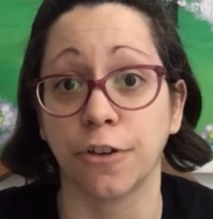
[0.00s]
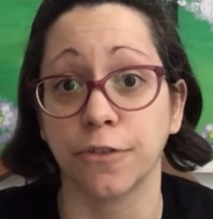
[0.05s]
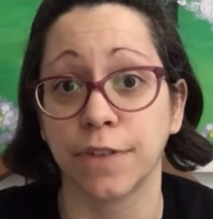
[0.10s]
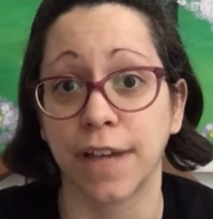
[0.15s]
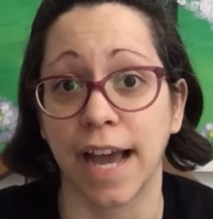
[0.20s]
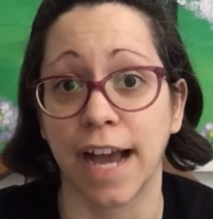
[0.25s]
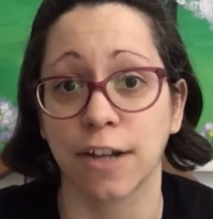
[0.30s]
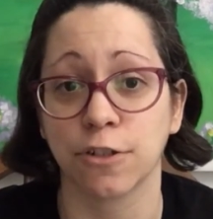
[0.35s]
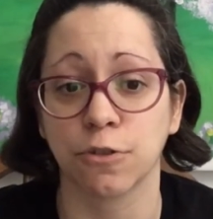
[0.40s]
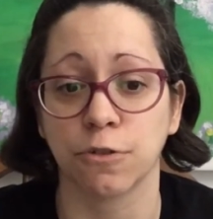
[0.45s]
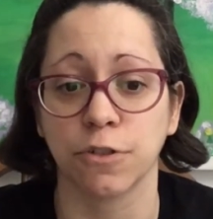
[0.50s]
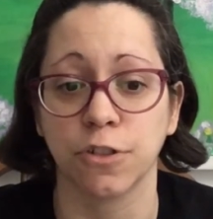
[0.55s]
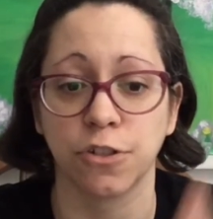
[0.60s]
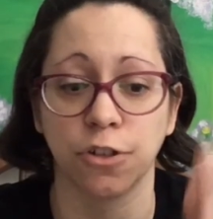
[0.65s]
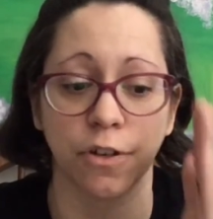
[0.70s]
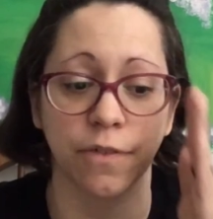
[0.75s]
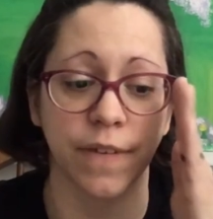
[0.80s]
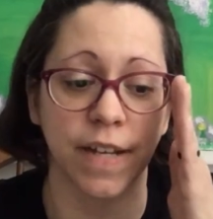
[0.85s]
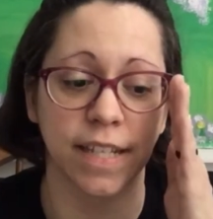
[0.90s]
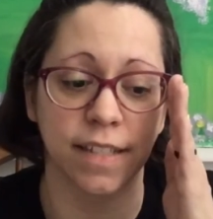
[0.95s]
the actual
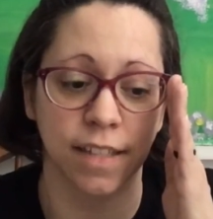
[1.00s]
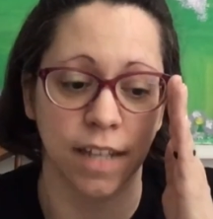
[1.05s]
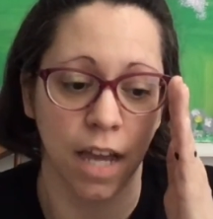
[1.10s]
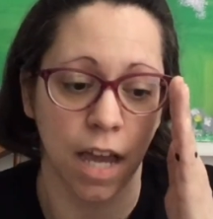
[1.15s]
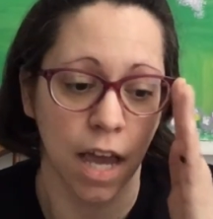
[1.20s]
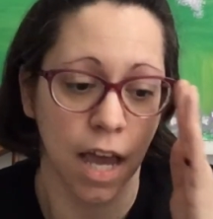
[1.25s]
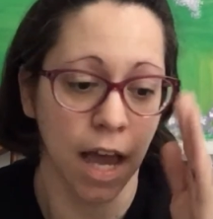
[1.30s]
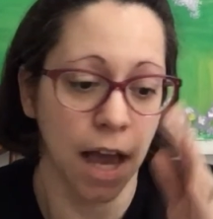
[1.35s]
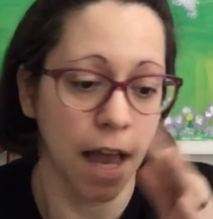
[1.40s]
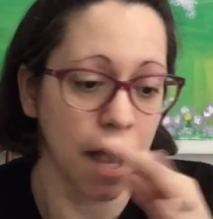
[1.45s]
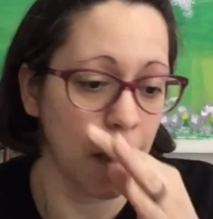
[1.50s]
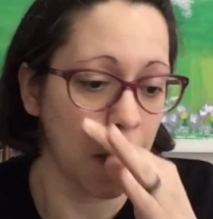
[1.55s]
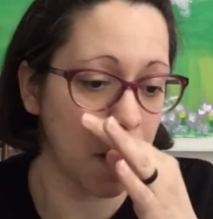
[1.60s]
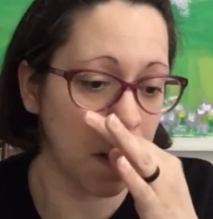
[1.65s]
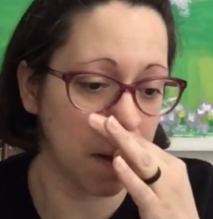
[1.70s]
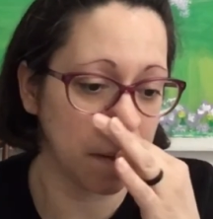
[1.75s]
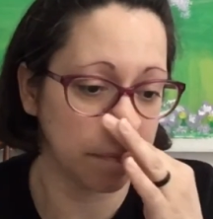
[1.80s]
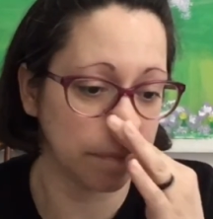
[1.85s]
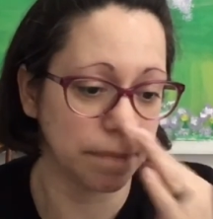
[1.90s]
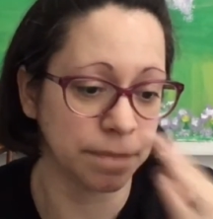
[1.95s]
service.
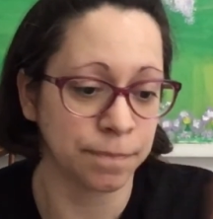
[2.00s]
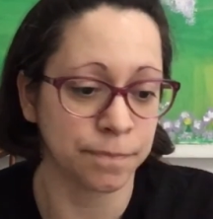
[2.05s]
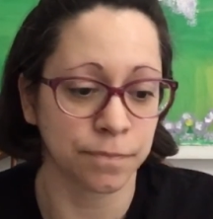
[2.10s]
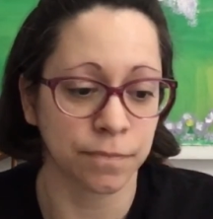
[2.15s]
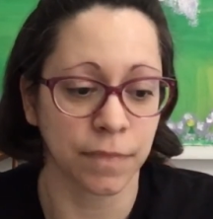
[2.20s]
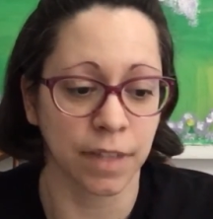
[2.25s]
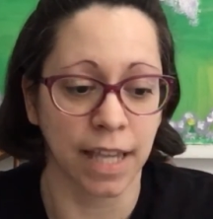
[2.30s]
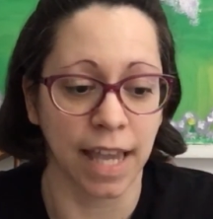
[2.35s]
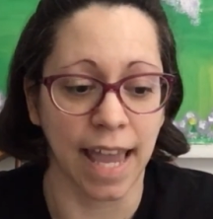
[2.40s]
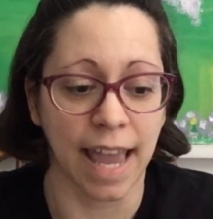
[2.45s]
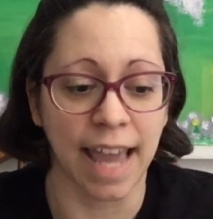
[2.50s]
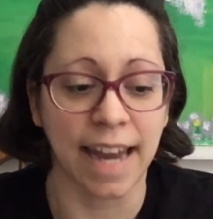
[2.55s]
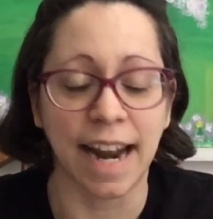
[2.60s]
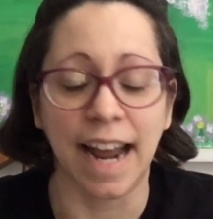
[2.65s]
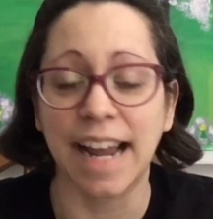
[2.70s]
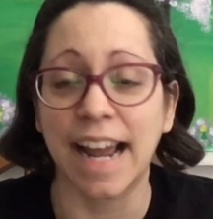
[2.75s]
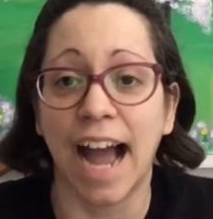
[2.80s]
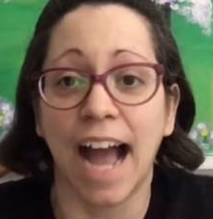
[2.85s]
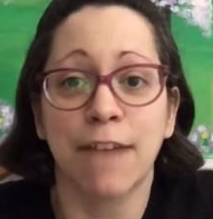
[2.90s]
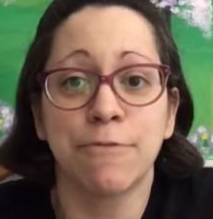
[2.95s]
And
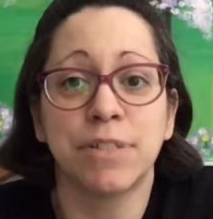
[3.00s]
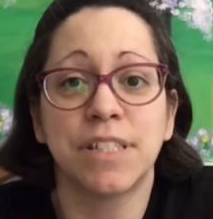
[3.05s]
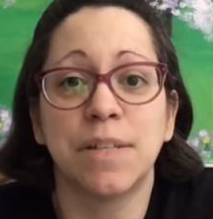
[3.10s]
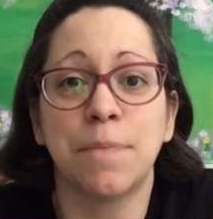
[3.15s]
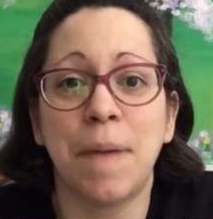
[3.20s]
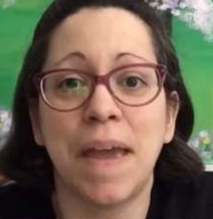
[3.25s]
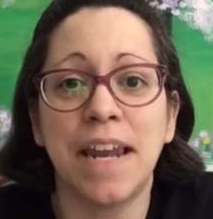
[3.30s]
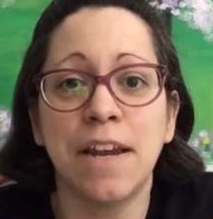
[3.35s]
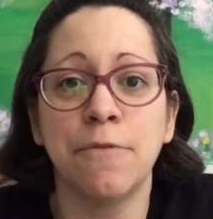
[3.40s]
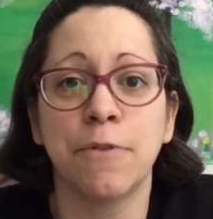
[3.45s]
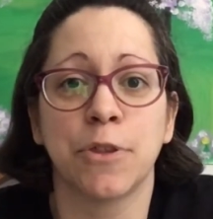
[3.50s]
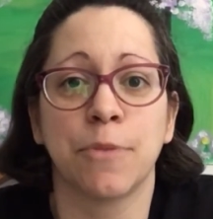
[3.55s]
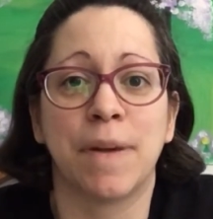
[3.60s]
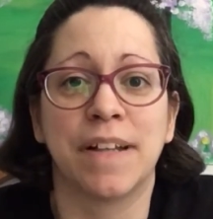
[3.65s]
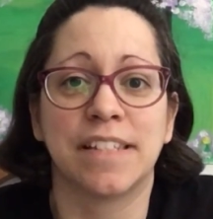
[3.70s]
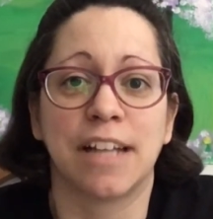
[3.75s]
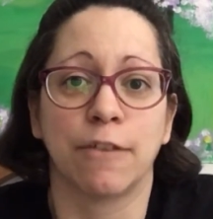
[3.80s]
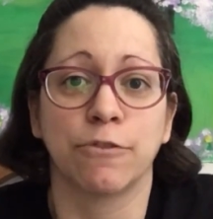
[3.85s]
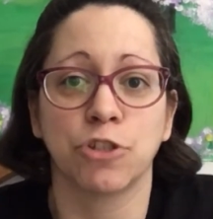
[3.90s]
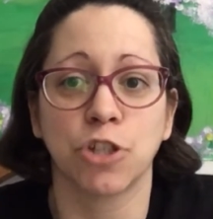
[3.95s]
I was debating with
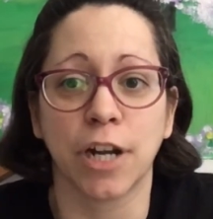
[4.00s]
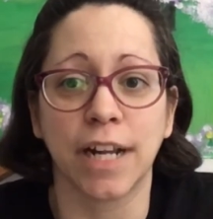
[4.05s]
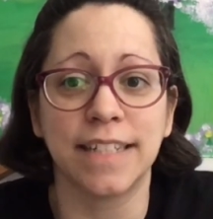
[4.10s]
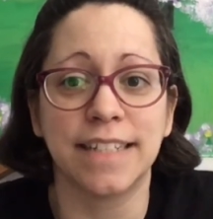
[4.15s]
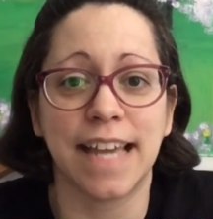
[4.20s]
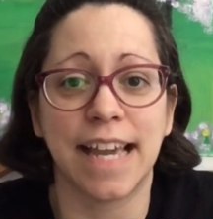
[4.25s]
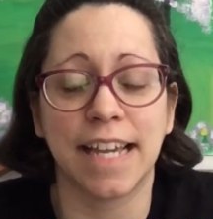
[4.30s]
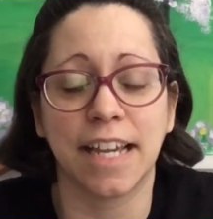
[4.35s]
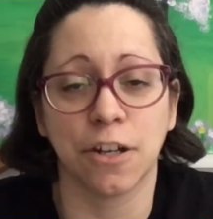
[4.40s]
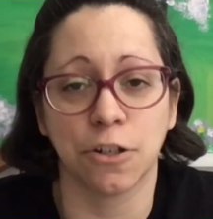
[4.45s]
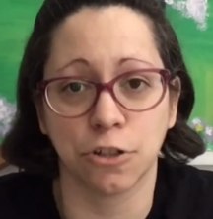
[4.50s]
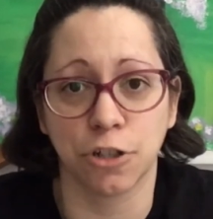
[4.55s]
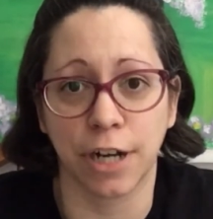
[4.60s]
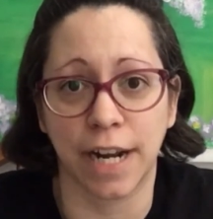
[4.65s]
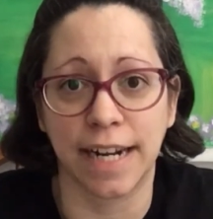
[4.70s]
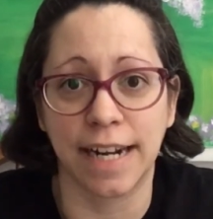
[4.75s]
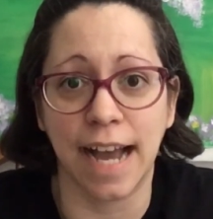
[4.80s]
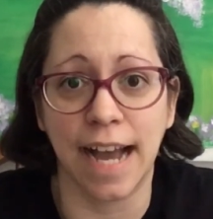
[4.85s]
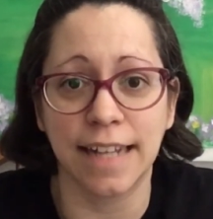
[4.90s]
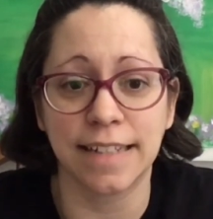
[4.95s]
myself, should I take it or should I
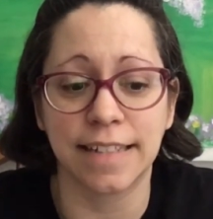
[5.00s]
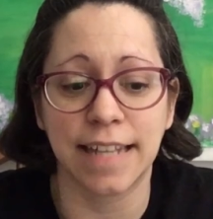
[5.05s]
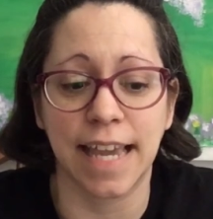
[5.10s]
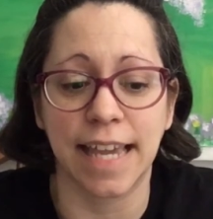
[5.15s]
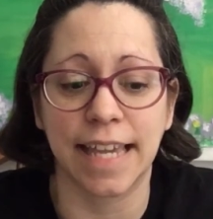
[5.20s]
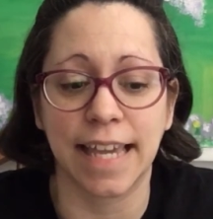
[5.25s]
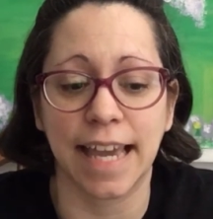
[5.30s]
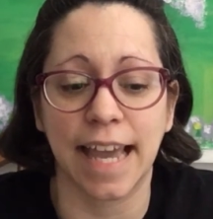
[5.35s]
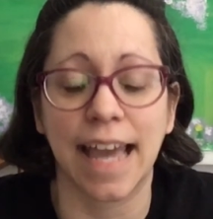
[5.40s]
not take it?